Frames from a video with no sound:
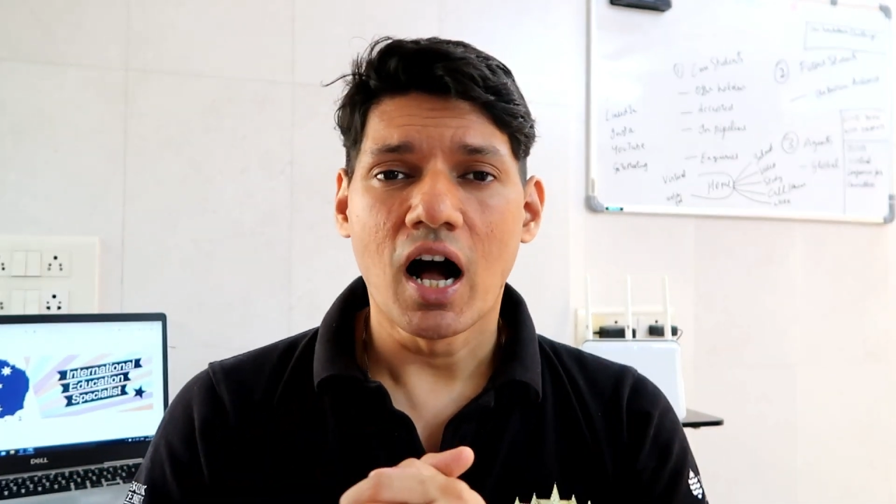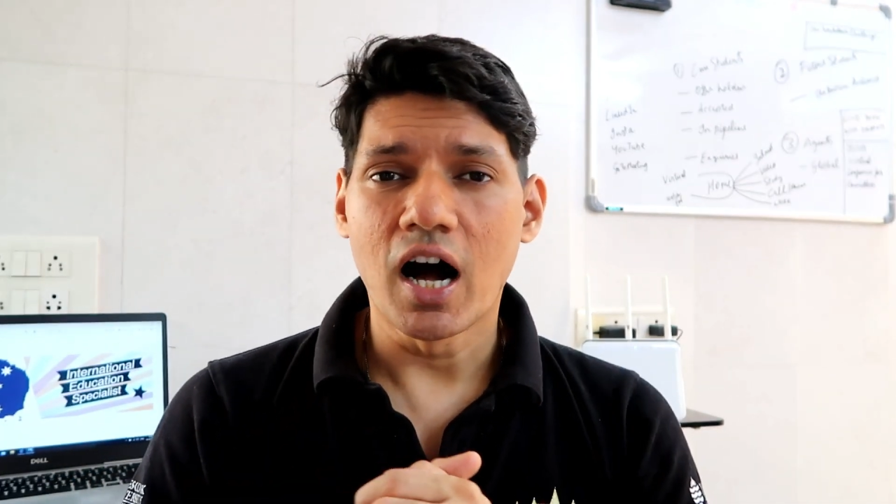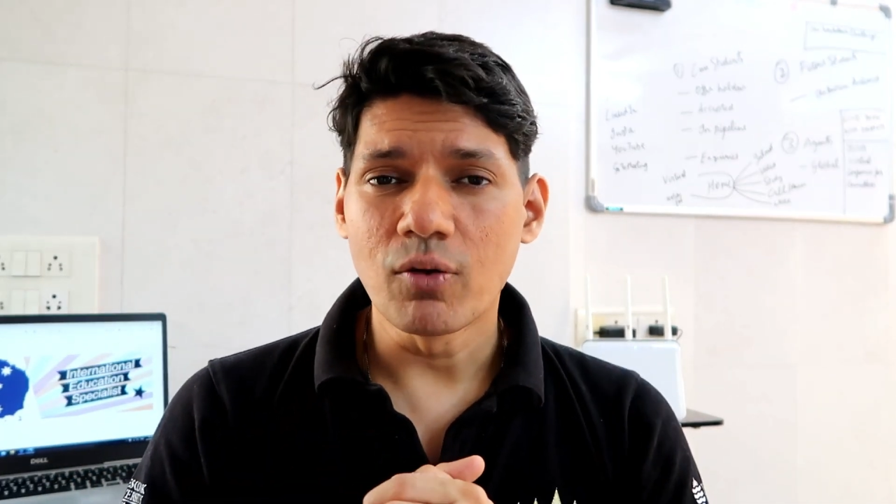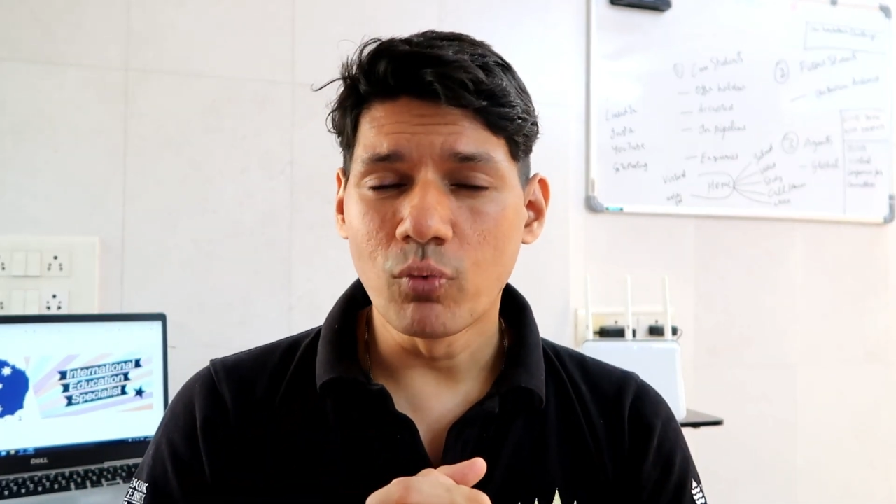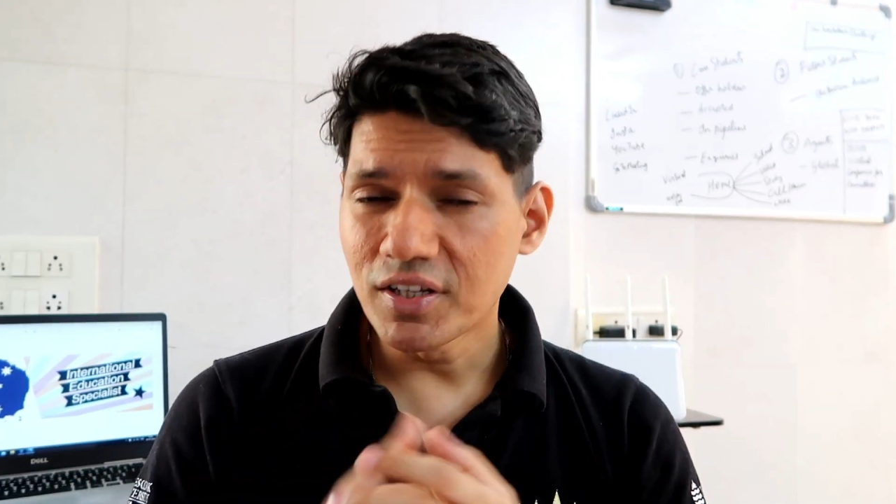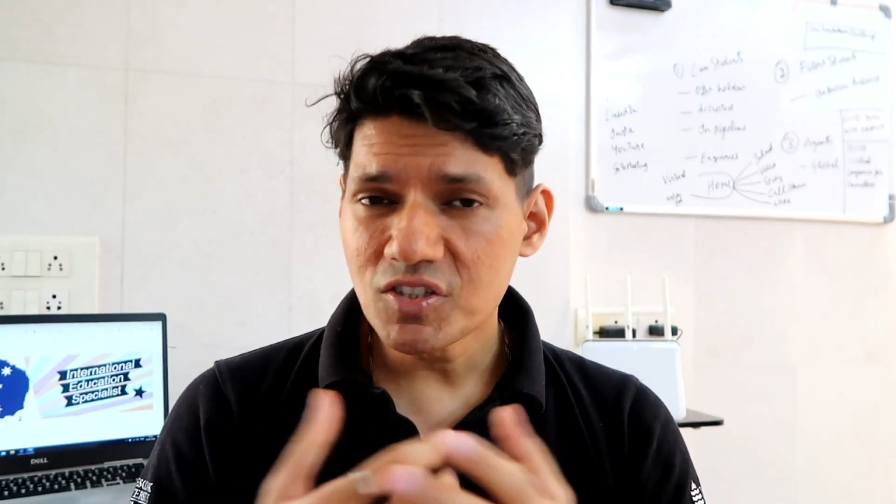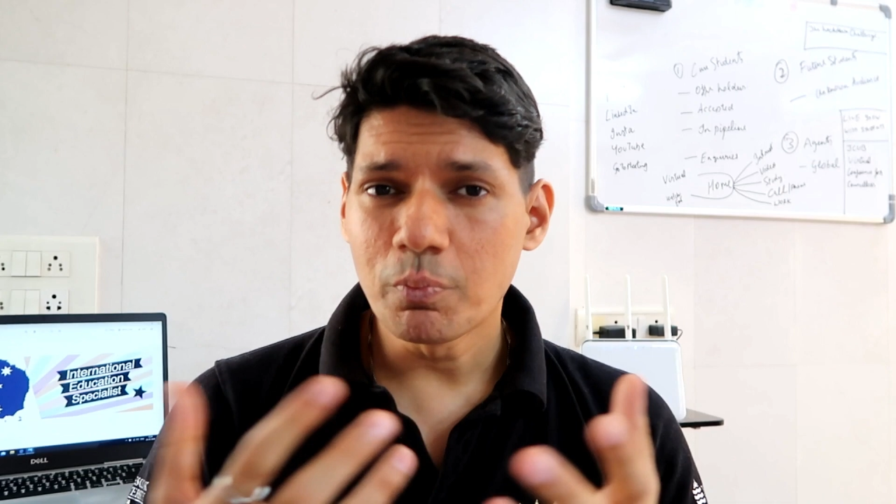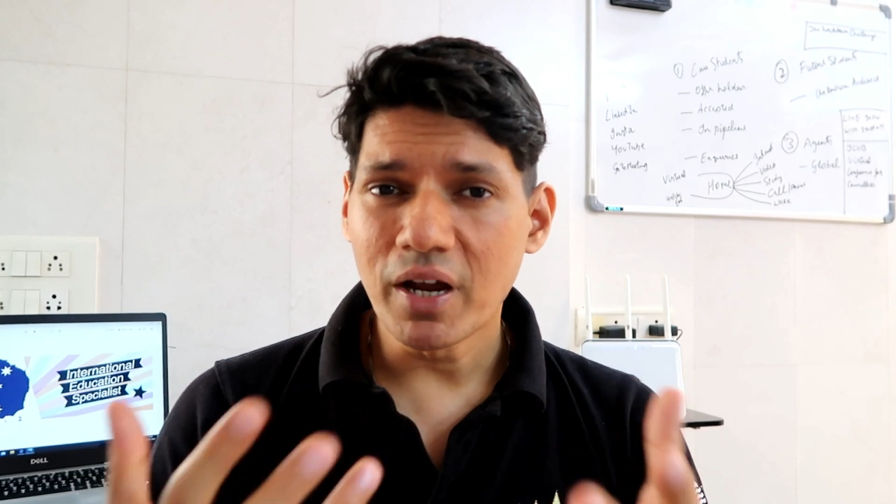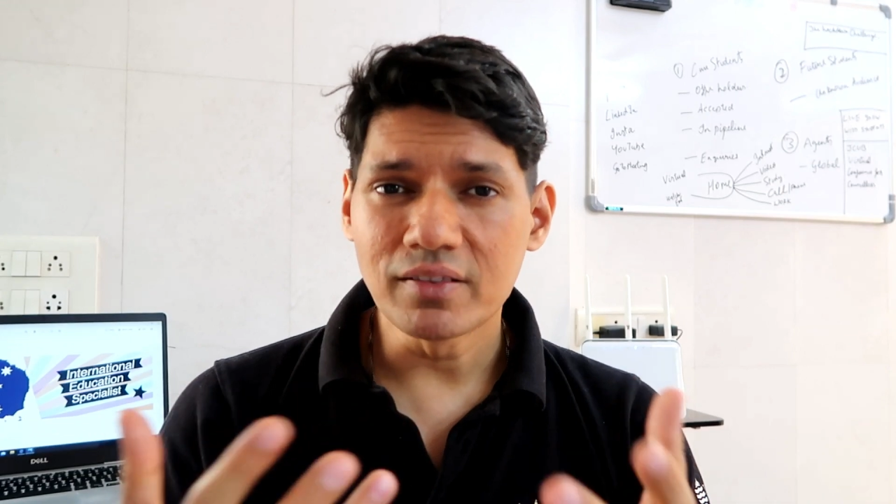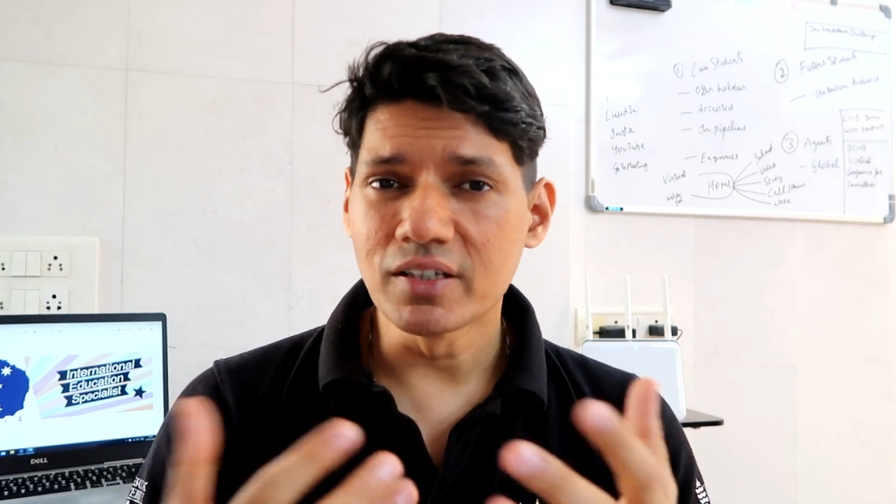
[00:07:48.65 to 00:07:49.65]
I once
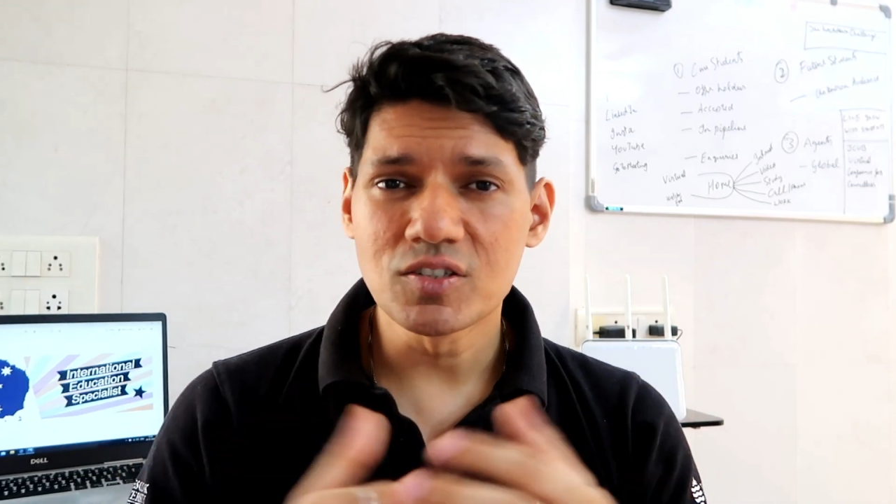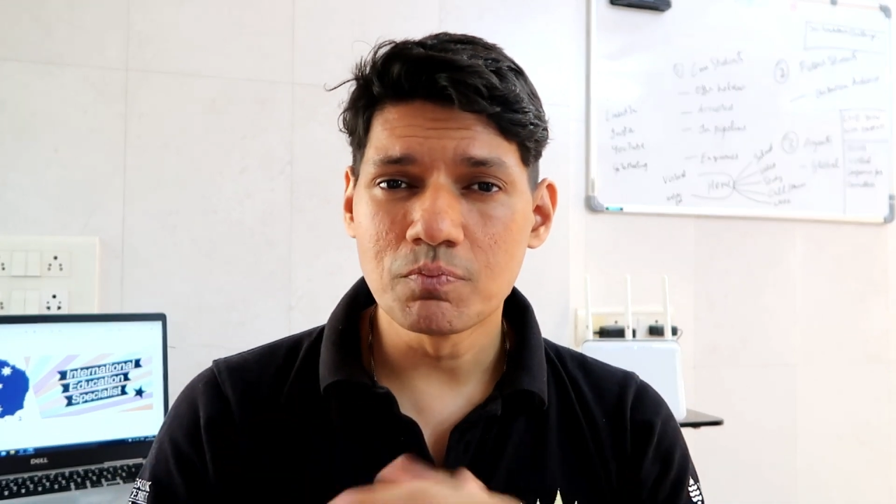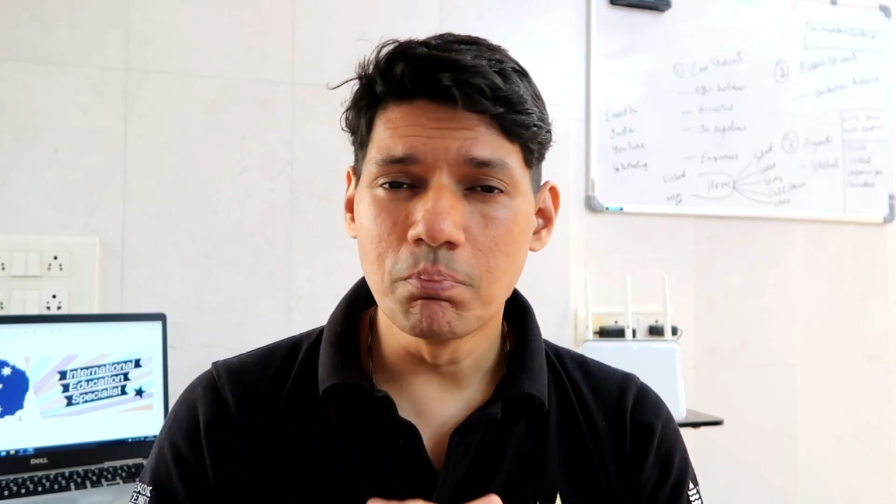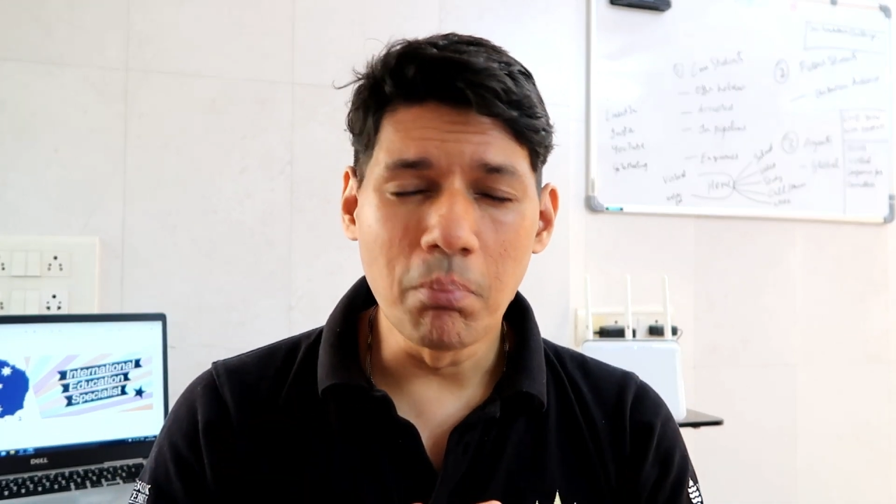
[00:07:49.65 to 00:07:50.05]
met this